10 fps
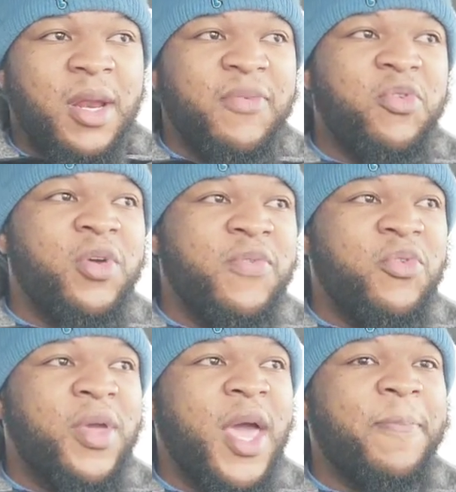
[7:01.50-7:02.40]
But if you if
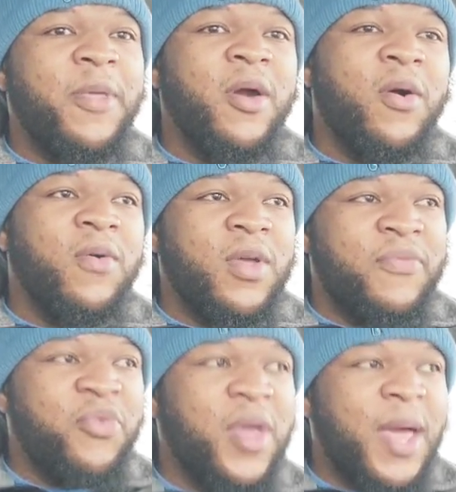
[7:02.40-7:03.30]
you kept your
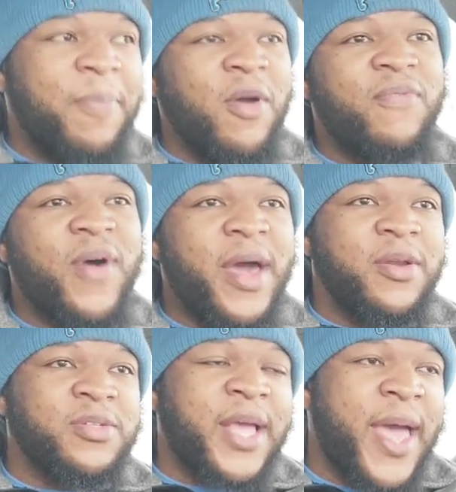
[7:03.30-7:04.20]
if you kept your
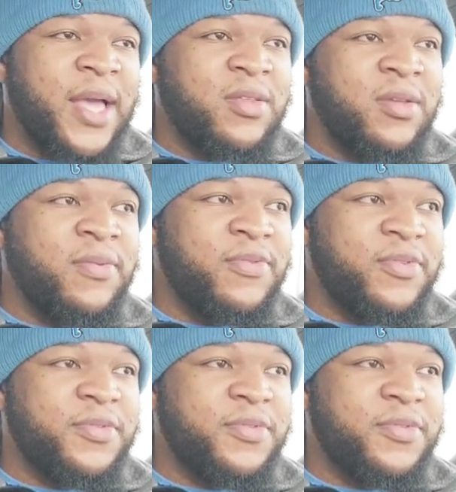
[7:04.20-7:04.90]
fighters active,